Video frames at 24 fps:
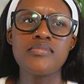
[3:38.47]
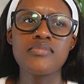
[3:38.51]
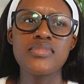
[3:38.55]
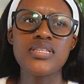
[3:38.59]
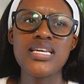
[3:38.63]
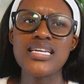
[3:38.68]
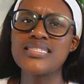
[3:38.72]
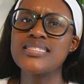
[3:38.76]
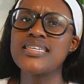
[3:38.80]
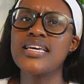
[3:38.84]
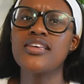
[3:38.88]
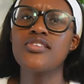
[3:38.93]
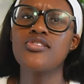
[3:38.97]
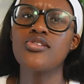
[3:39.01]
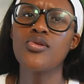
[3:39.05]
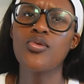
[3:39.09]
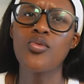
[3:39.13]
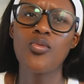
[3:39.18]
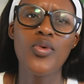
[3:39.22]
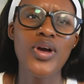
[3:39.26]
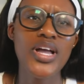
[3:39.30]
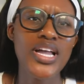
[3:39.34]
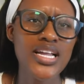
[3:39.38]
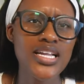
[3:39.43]
they take your
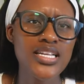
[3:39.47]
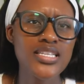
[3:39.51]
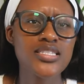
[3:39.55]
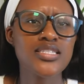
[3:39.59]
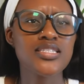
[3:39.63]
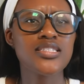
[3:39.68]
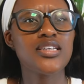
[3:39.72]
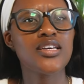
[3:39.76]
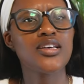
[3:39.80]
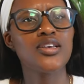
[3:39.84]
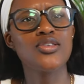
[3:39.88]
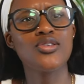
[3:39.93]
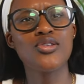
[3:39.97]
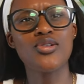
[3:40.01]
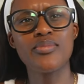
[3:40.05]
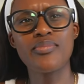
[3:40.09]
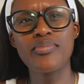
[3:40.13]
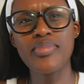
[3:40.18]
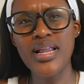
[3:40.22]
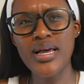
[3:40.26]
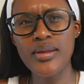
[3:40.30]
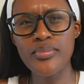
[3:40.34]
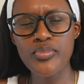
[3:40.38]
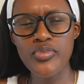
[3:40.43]
weight, your
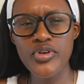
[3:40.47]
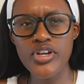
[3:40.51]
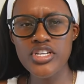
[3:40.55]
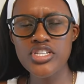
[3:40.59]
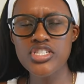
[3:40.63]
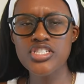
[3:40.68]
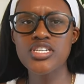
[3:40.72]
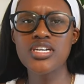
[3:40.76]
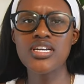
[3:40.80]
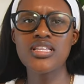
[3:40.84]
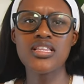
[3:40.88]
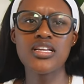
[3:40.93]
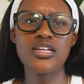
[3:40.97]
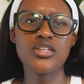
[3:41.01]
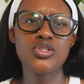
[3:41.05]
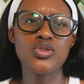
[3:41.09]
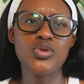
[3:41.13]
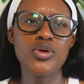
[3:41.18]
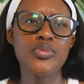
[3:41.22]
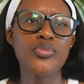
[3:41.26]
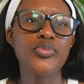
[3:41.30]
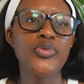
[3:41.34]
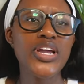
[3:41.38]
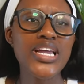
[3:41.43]
blood pressure, they
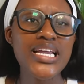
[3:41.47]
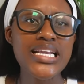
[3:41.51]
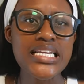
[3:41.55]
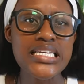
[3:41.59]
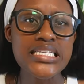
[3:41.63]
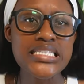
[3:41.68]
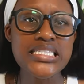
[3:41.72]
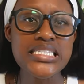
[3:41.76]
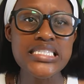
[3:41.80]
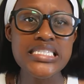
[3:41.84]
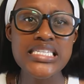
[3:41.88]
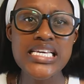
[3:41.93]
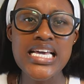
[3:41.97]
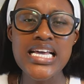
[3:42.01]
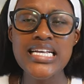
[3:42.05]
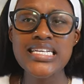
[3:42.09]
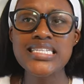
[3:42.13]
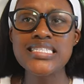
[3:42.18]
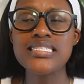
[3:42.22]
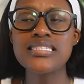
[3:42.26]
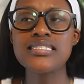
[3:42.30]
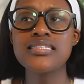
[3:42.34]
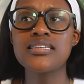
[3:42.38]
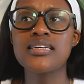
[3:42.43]
do a pregnancy
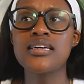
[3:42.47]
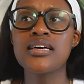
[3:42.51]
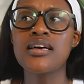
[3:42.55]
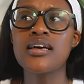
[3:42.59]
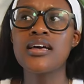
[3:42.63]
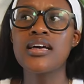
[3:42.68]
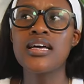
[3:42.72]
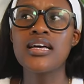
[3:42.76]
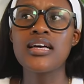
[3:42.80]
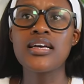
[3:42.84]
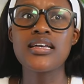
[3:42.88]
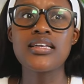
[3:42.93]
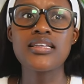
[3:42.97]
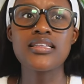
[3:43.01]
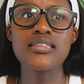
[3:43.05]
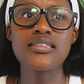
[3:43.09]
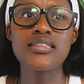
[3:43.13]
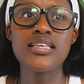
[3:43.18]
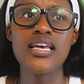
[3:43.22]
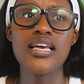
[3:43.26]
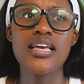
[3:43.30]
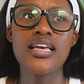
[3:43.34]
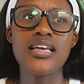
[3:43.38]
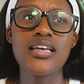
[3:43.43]
test,
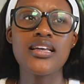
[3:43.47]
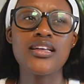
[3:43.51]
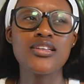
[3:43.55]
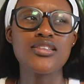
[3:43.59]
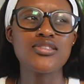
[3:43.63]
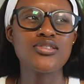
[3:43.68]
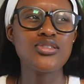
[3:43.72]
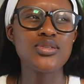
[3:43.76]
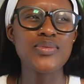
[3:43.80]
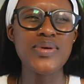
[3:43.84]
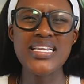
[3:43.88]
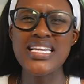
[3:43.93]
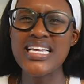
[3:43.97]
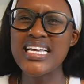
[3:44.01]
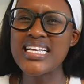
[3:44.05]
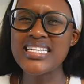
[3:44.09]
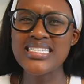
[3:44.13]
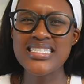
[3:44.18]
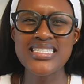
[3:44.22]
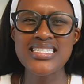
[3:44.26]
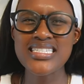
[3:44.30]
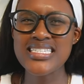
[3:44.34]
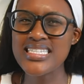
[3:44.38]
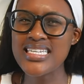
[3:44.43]
they do an
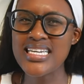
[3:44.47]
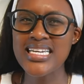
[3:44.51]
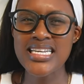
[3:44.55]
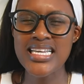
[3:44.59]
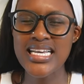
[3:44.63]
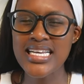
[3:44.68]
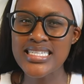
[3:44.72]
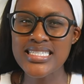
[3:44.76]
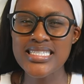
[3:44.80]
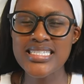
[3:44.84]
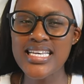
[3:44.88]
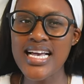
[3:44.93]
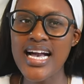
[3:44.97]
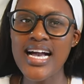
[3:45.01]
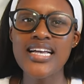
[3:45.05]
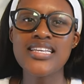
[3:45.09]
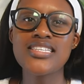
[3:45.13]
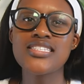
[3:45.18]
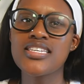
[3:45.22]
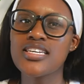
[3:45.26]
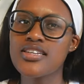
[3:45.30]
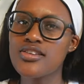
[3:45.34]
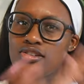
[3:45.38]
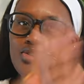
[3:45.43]
STD and STI
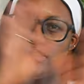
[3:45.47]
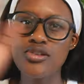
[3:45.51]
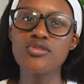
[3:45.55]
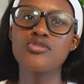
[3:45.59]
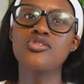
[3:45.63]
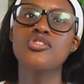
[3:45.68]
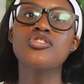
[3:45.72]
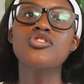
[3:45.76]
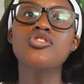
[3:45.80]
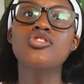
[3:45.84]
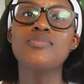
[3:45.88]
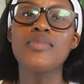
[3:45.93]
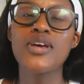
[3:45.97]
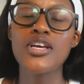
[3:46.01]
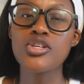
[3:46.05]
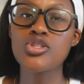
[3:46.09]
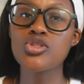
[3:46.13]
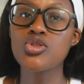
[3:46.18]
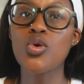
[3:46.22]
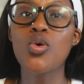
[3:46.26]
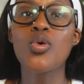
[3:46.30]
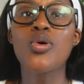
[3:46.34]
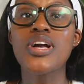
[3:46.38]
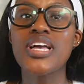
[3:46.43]
check, you know, just to make
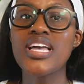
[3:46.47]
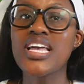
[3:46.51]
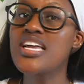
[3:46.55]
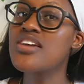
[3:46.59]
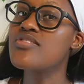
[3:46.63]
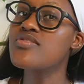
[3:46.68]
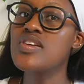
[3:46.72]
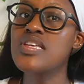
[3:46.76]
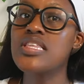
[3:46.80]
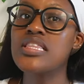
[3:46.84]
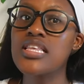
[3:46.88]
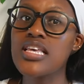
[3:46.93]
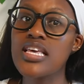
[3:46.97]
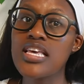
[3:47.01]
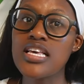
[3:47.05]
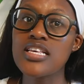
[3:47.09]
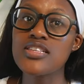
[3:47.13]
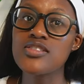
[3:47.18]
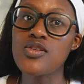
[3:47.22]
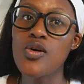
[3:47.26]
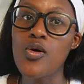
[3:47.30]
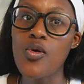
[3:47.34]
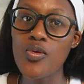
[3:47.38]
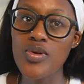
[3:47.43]
sure that everything
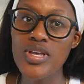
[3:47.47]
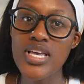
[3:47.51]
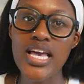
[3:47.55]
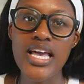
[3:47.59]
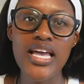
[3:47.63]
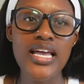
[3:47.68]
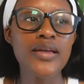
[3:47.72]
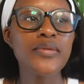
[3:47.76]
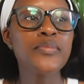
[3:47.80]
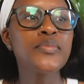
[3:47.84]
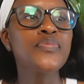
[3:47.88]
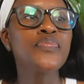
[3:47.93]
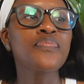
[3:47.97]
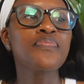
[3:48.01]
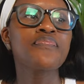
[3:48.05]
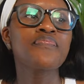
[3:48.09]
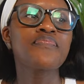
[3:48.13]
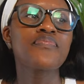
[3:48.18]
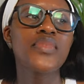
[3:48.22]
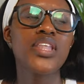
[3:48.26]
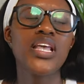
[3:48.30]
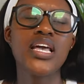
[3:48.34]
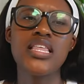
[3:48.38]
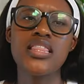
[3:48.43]
is okay.
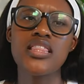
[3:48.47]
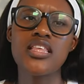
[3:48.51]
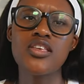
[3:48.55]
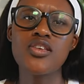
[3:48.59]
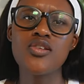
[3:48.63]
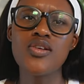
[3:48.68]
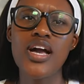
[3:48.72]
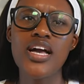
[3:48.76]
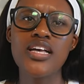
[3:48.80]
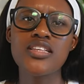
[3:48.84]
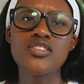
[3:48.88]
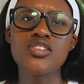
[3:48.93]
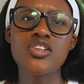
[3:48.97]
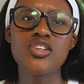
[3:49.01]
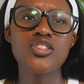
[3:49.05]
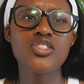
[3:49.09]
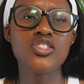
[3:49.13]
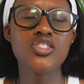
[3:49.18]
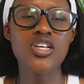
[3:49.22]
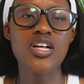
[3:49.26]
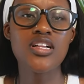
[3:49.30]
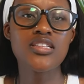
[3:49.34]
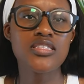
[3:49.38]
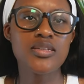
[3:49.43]
And then you guys
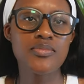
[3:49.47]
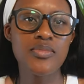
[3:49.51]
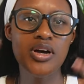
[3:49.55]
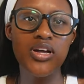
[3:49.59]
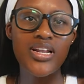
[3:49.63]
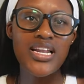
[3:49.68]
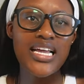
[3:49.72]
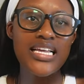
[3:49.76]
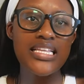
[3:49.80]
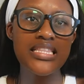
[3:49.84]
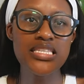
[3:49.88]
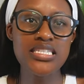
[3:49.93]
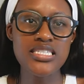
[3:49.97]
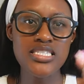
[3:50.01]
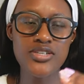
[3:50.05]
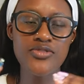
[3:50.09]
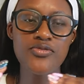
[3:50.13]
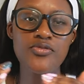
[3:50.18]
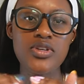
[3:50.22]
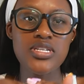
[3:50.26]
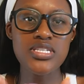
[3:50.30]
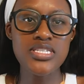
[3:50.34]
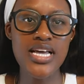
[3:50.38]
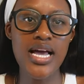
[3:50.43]
consult about like the
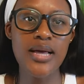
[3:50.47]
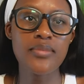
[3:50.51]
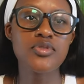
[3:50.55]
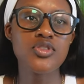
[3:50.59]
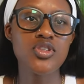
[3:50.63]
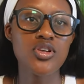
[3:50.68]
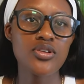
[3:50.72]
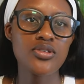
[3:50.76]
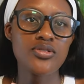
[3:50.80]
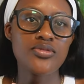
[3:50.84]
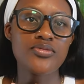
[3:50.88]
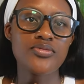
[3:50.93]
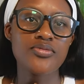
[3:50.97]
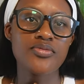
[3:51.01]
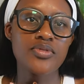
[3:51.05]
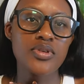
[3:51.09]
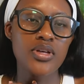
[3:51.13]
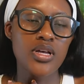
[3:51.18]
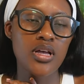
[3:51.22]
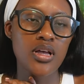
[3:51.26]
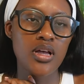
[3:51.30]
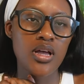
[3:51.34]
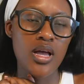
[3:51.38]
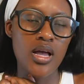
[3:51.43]
different types of
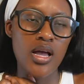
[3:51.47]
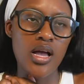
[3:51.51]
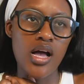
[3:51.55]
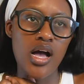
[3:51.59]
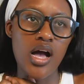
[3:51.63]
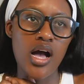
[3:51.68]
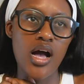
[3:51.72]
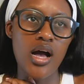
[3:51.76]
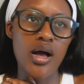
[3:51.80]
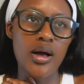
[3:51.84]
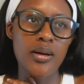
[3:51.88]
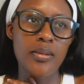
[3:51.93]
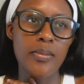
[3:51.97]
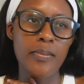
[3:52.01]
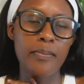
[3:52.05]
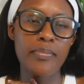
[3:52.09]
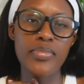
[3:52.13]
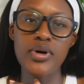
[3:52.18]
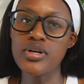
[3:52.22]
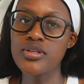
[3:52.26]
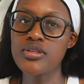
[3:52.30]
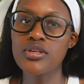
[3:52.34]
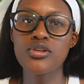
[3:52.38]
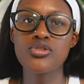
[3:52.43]

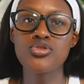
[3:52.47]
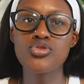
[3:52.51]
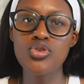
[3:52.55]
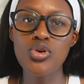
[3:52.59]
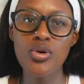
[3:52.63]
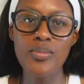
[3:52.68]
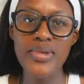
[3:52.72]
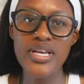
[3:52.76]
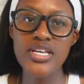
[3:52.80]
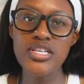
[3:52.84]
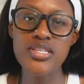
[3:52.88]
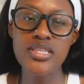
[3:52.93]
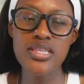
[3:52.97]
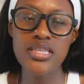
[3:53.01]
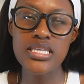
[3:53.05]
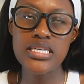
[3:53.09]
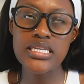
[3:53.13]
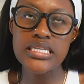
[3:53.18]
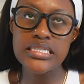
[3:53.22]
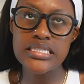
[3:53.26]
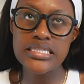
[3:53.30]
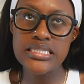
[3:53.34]
birth control methods.